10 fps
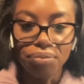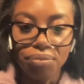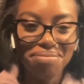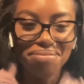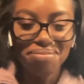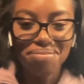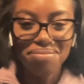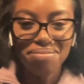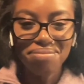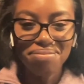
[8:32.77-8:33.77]

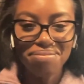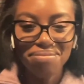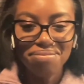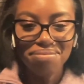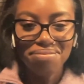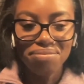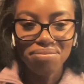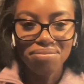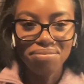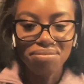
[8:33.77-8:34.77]

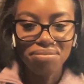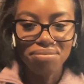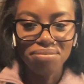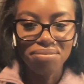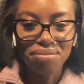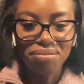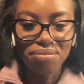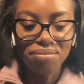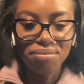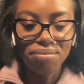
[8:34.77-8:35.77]

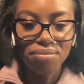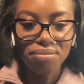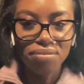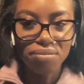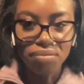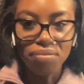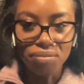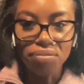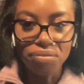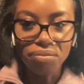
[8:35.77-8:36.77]

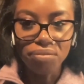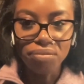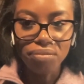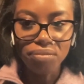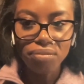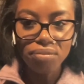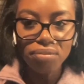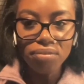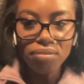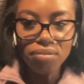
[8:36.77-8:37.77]

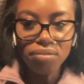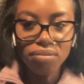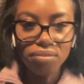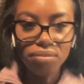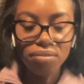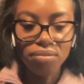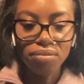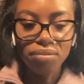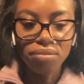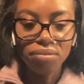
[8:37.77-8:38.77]

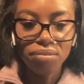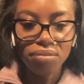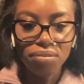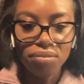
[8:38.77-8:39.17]
This person isn't speaking.